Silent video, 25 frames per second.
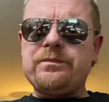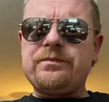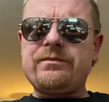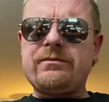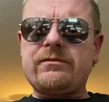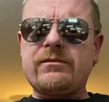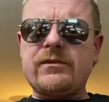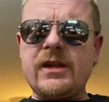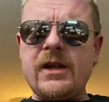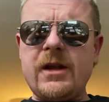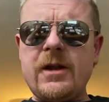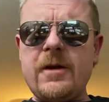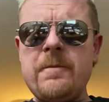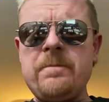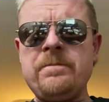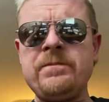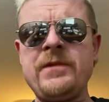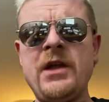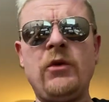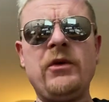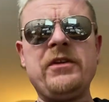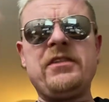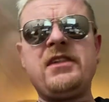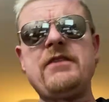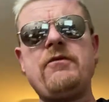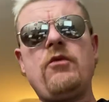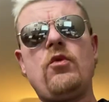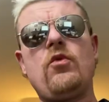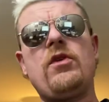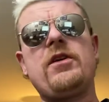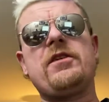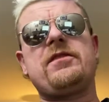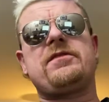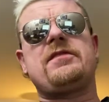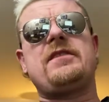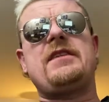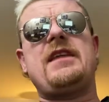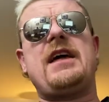And what's even
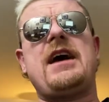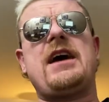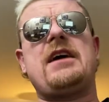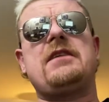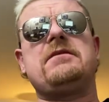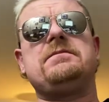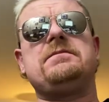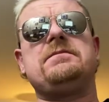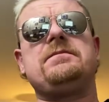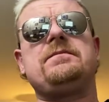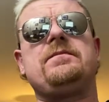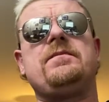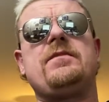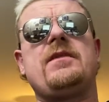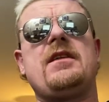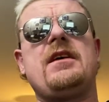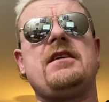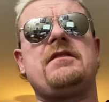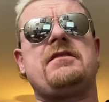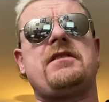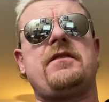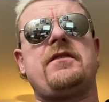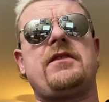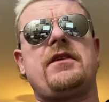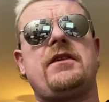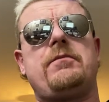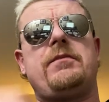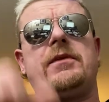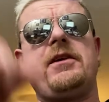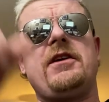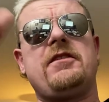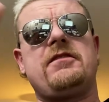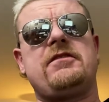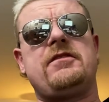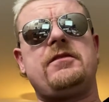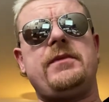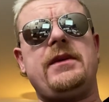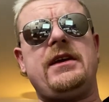worse than that is if it
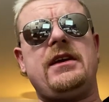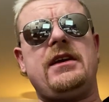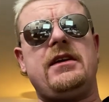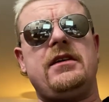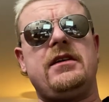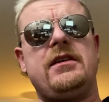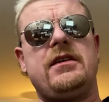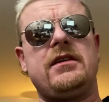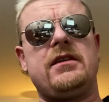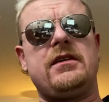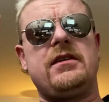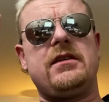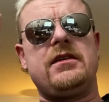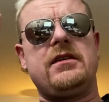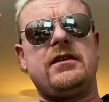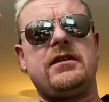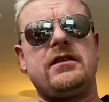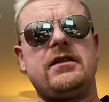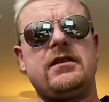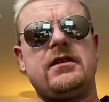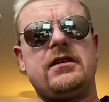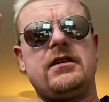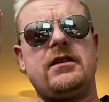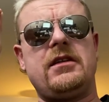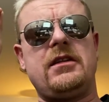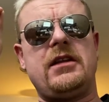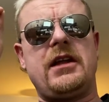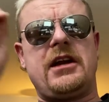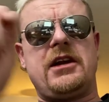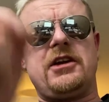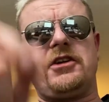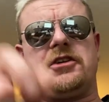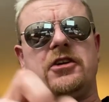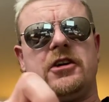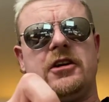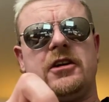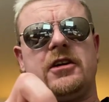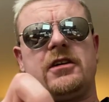appears to be like a
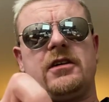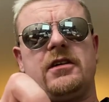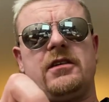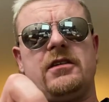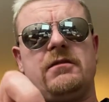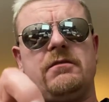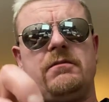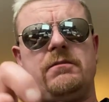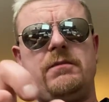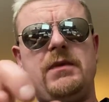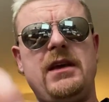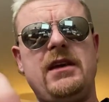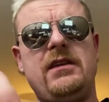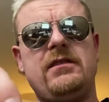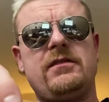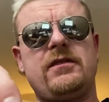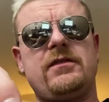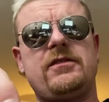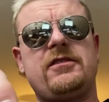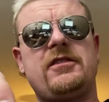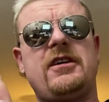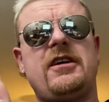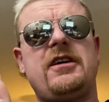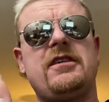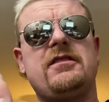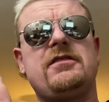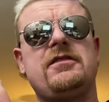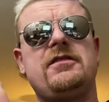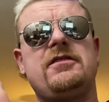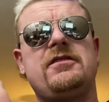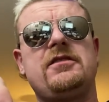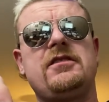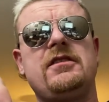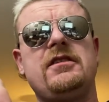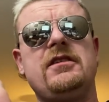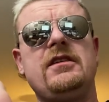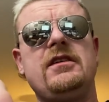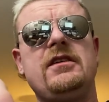dark piece of
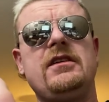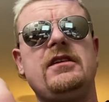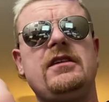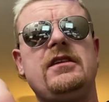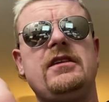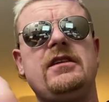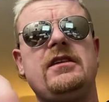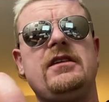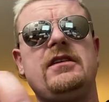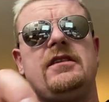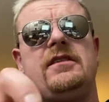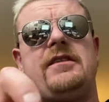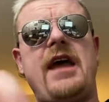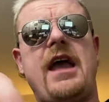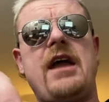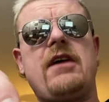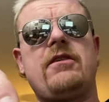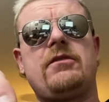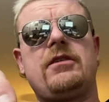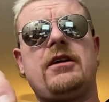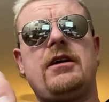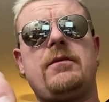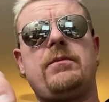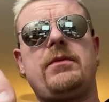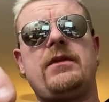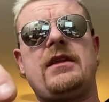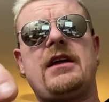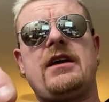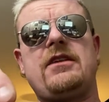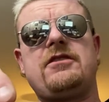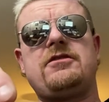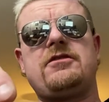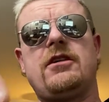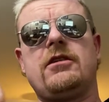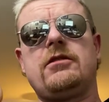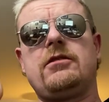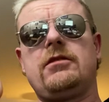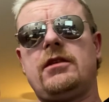sausage tangled up in that
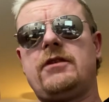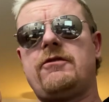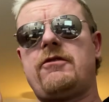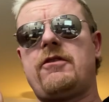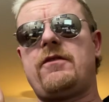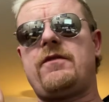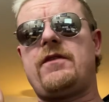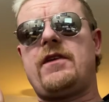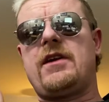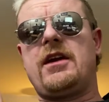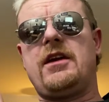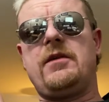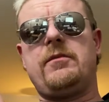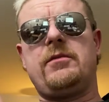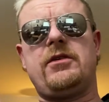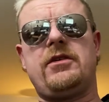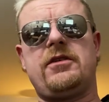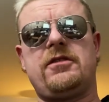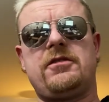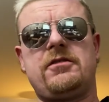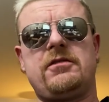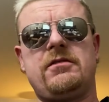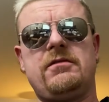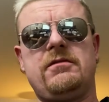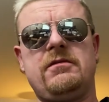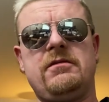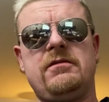jungle of a fucking bush,